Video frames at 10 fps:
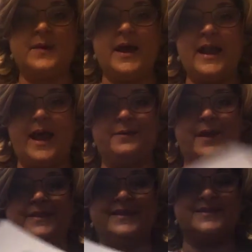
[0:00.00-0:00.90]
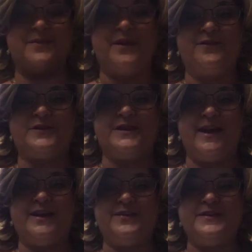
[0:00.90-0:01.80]
one, I read this when I first
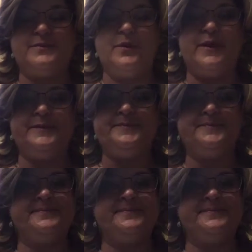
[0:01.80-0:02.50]
got here this morning.